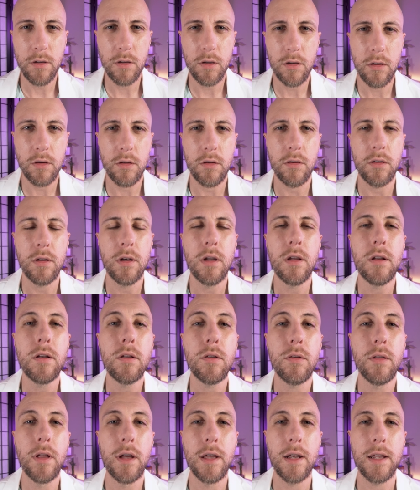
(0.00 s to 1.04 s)
Good.
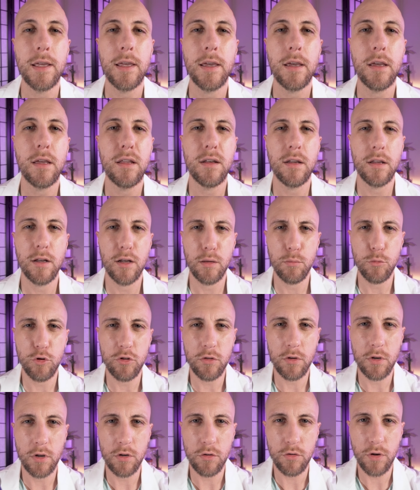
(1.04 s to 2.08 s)
Do that again, and I'm
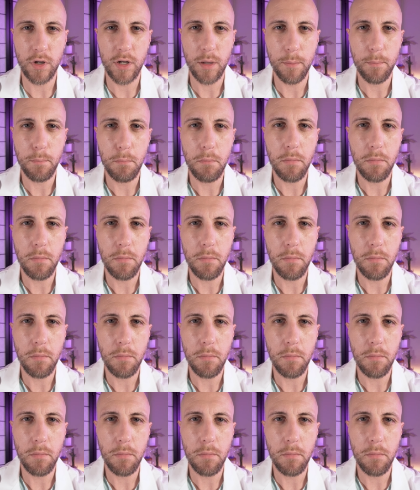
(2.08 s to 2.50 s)
just going to try to